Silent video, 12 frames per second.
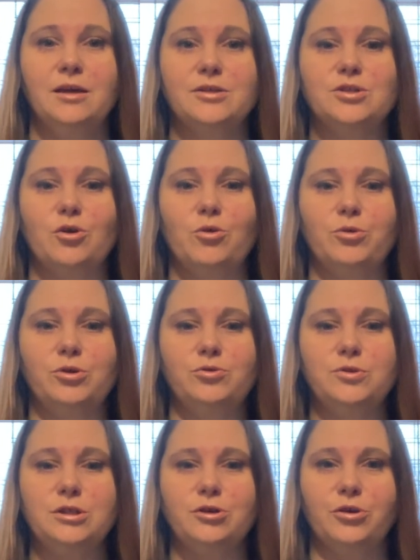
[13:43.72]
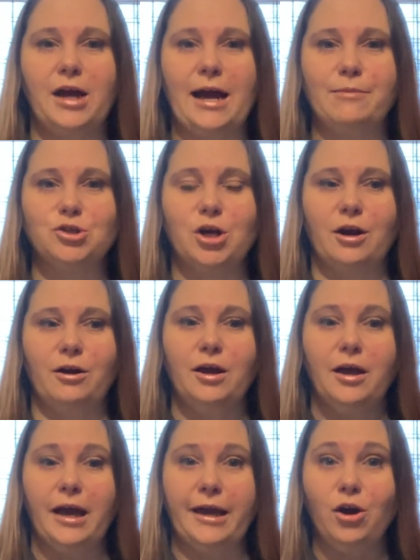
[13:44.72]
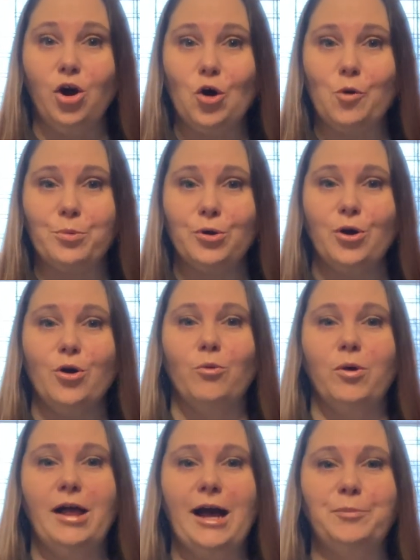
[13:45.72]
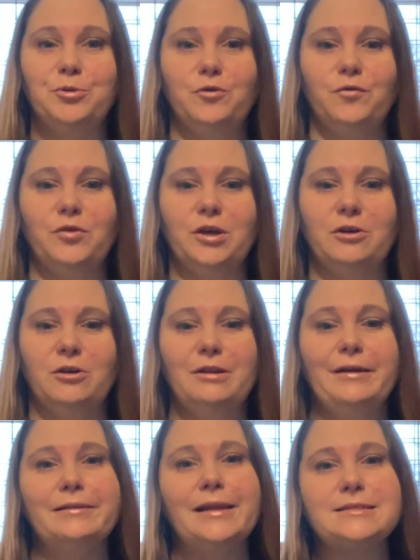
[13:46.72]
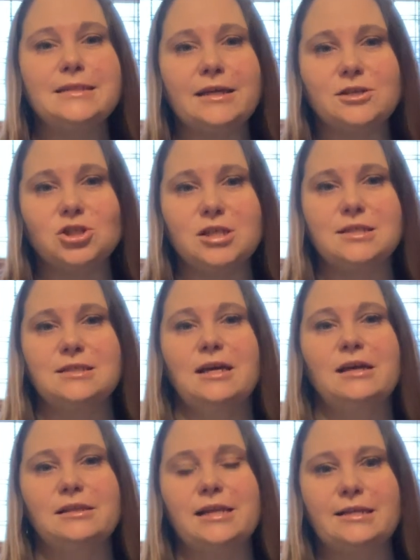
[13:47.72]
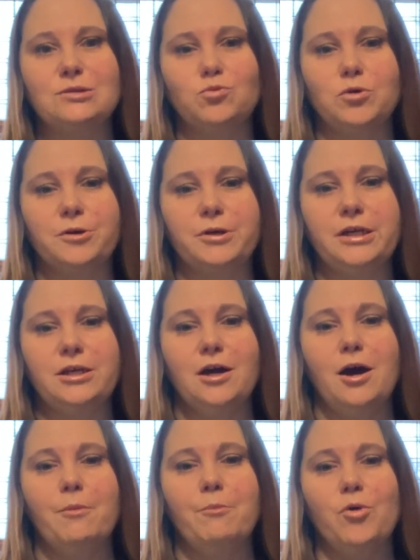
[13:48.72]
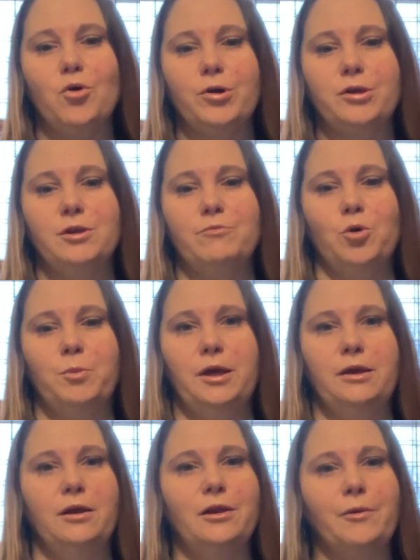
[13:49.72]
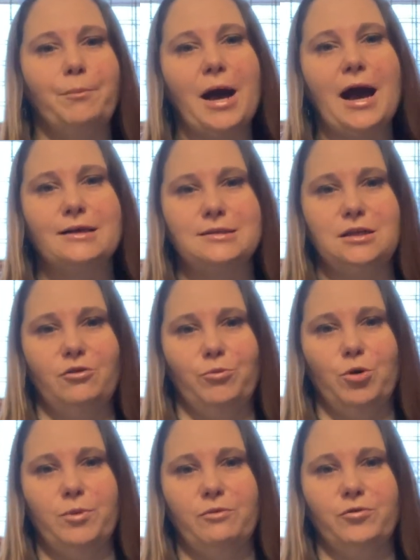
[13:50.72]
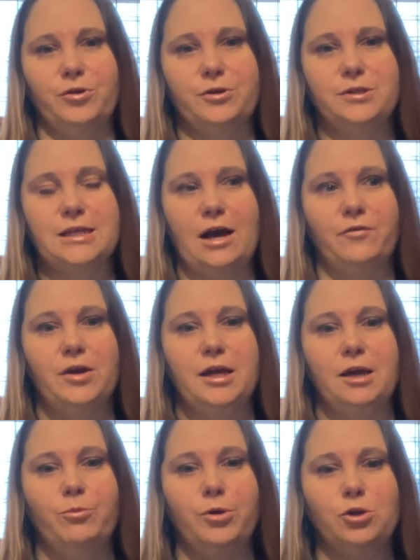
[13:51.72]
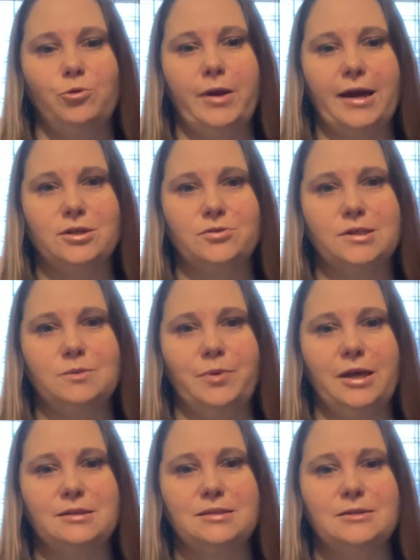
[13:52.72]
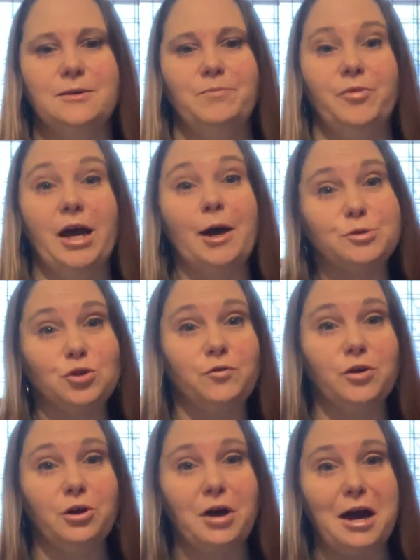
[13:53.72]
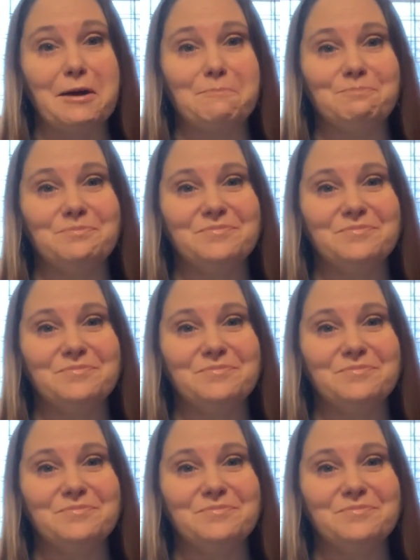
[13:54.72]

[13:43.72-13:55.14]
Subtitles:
So using your calm jar, I hope, will help you feel less anxious, less worried, more in the moment, the positive moment for yourself, and bring you back to a space that helps you feel calm.